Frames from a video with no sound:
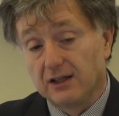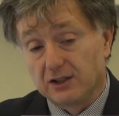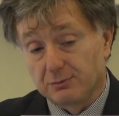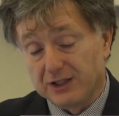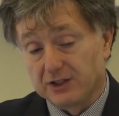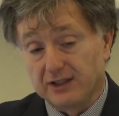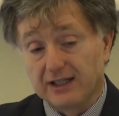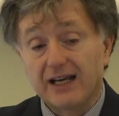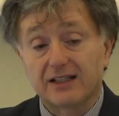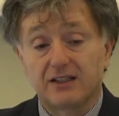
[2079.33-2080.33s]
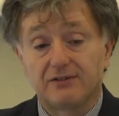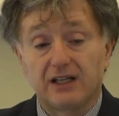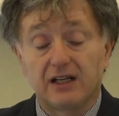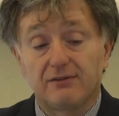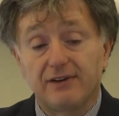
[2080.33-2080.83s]
especially negative
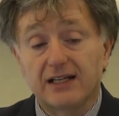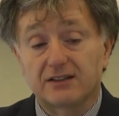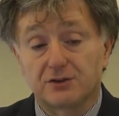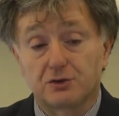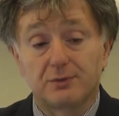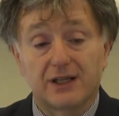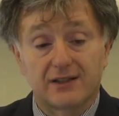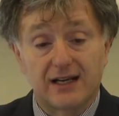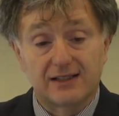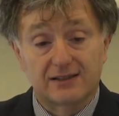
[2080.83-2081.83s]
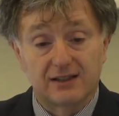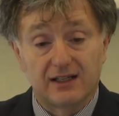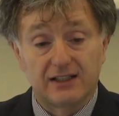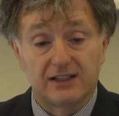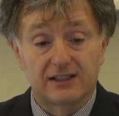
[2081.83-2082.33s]
legal effects, should be addressed
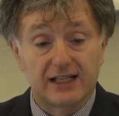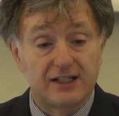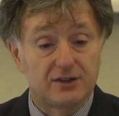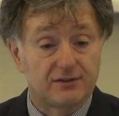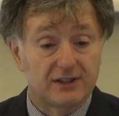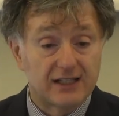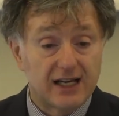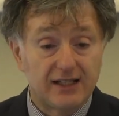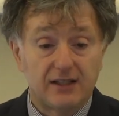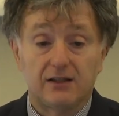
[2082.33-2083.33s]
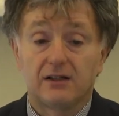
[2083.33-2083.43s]
at the stage of design.